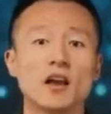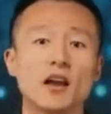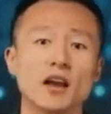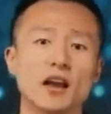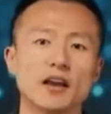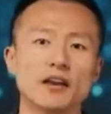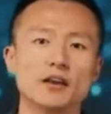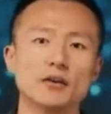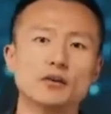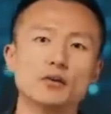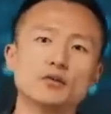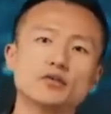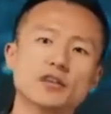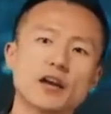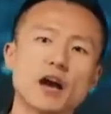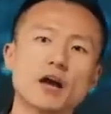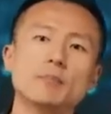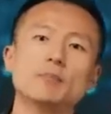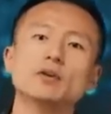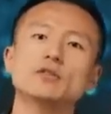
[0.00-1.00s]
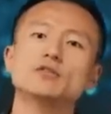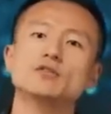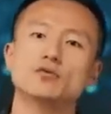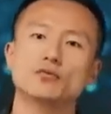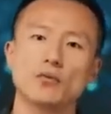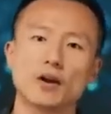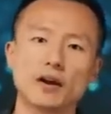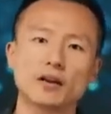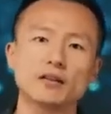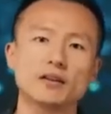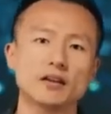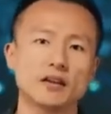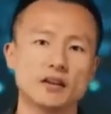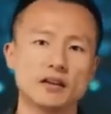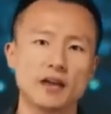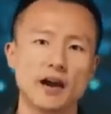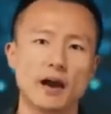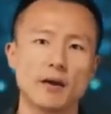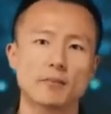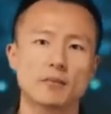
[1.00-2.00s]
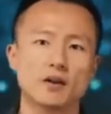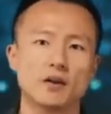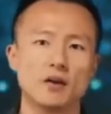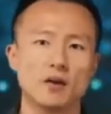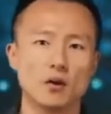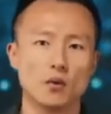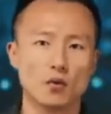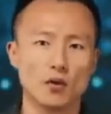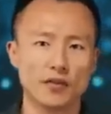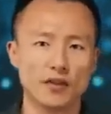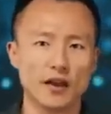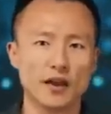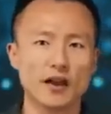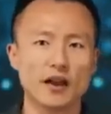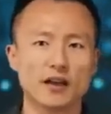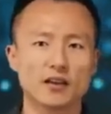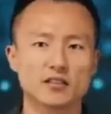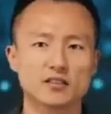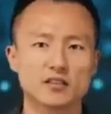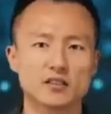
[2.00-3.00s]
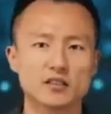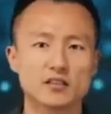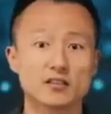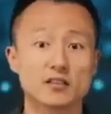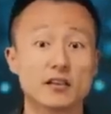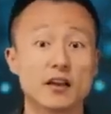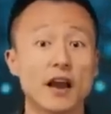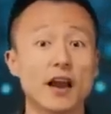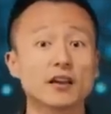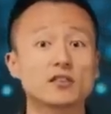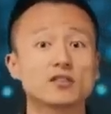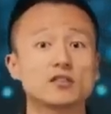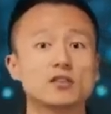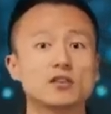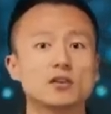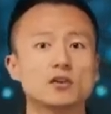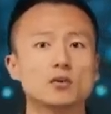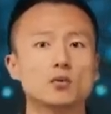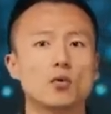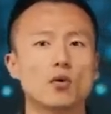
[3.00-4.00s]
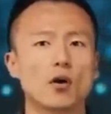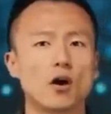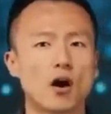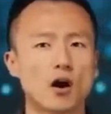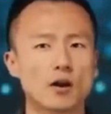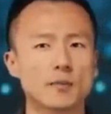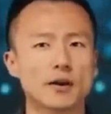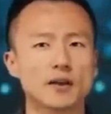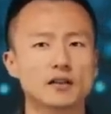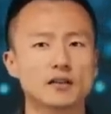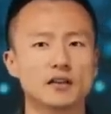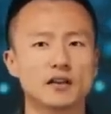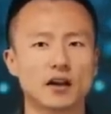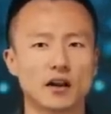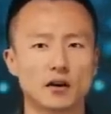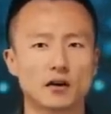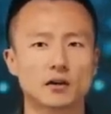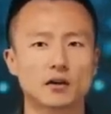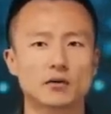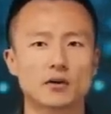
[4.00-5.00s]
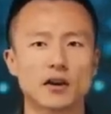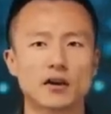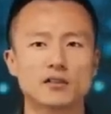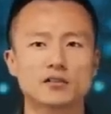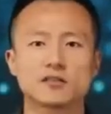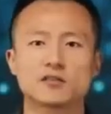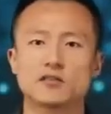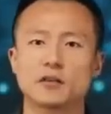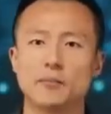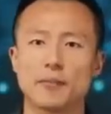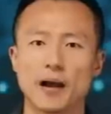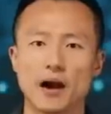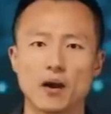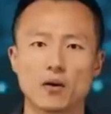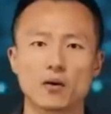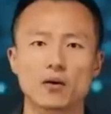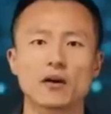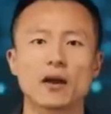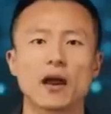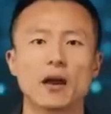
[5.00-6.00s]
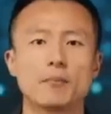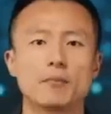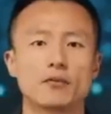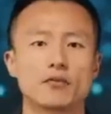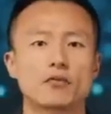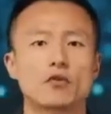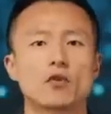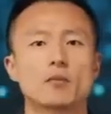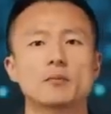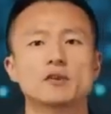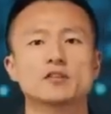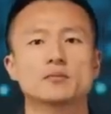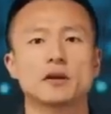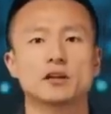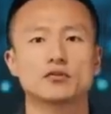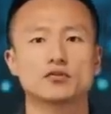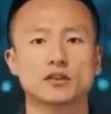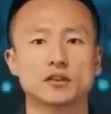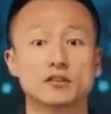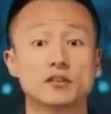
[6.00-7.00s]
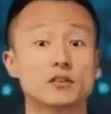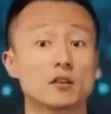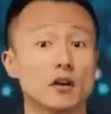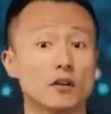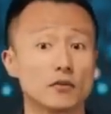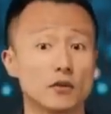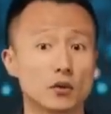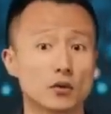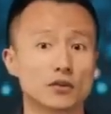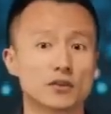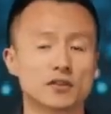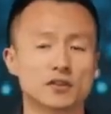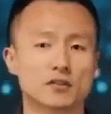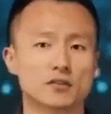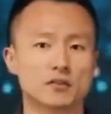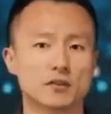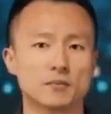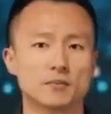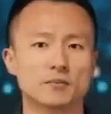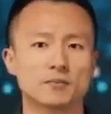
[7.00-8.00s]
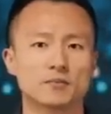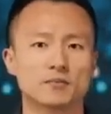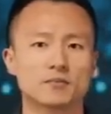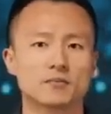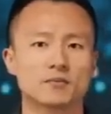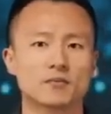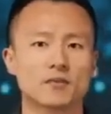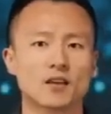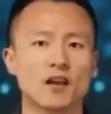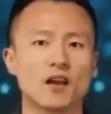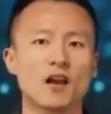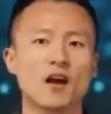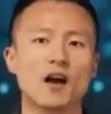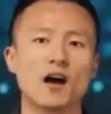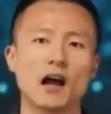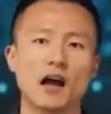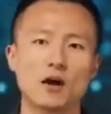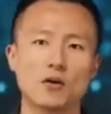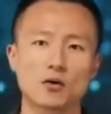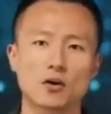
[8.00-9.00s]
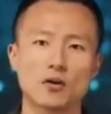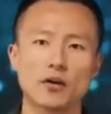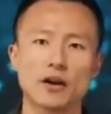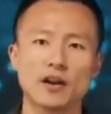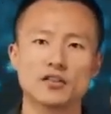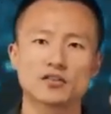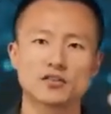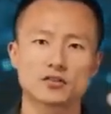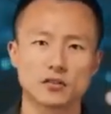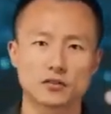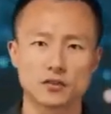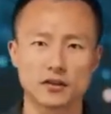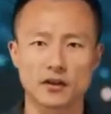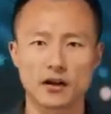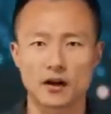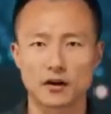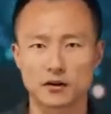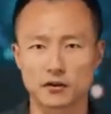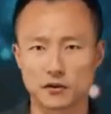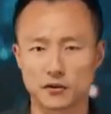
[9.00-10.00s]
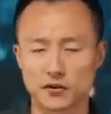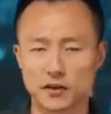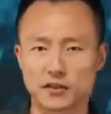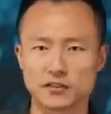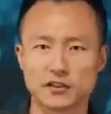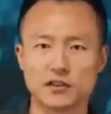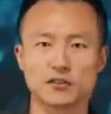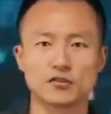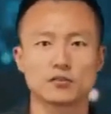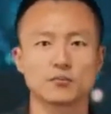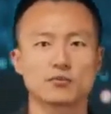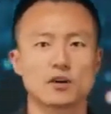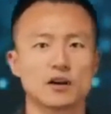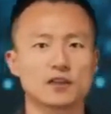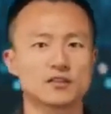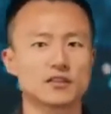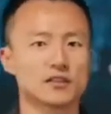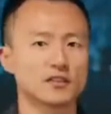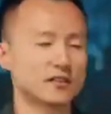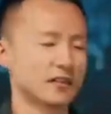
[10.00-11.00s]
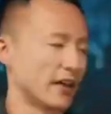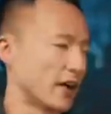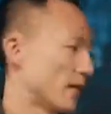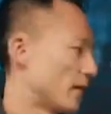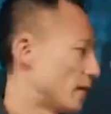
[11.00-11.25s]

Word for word: In a new tab built directly in the app, with AI Assist, XTU will automatically characterize the power and performance metrics of your system. I'll go ahead and start the characterization process now.